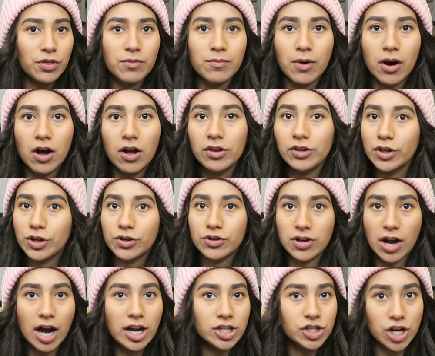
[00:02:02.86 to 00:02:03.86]
to the mall, you're
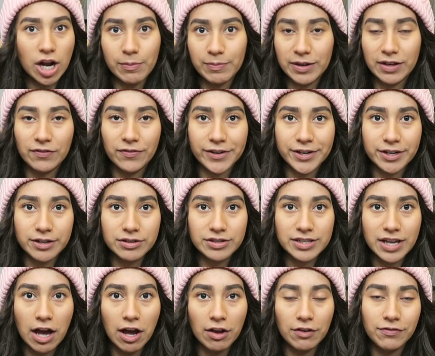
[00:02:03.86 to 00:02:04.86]
not shopping for
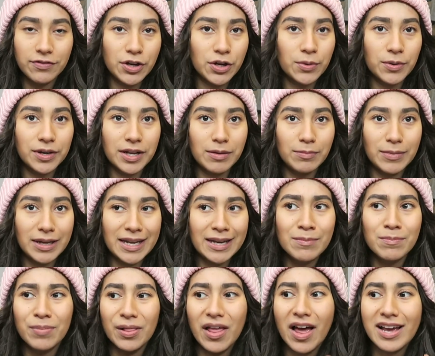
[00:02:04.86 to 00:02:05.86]
yourself, you know what I
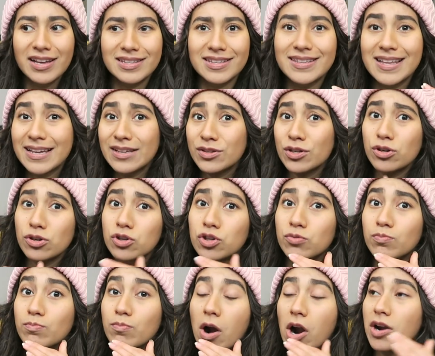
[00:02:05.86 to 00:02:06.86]
mean? Plus, things
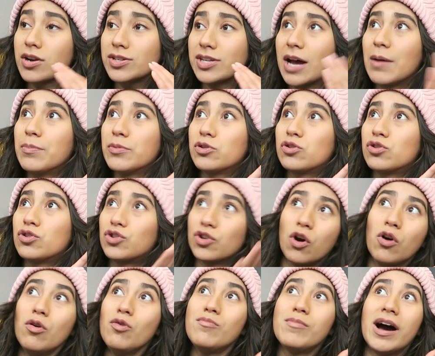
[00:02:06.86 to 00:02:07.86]
are marked up
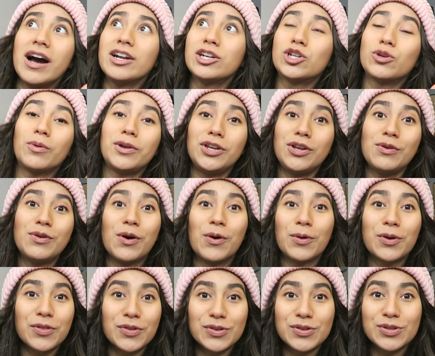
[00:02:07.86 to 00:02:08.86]
so much when you
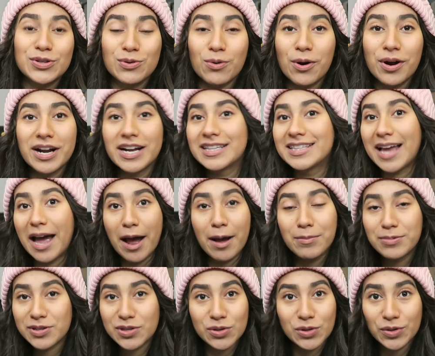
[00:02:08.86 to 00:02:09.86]
go to the store. It's
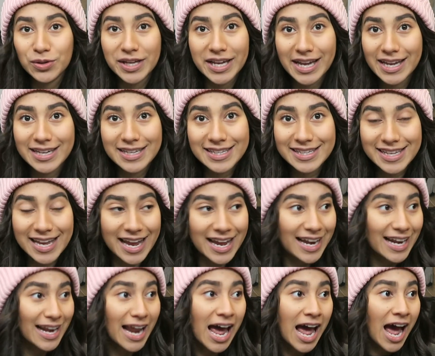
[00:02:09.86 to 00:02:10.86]
absolutely
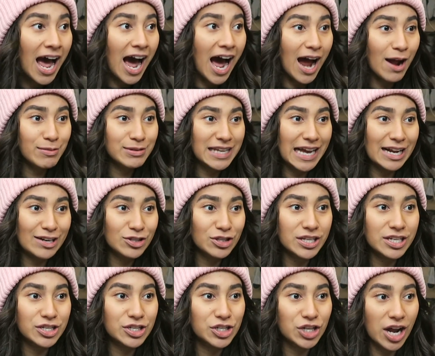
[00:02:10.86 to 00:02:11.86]
insane. I was
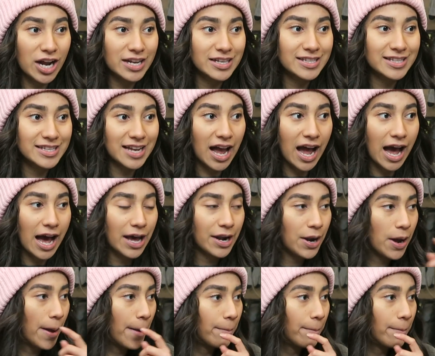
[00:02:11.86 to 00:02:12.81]
actually just at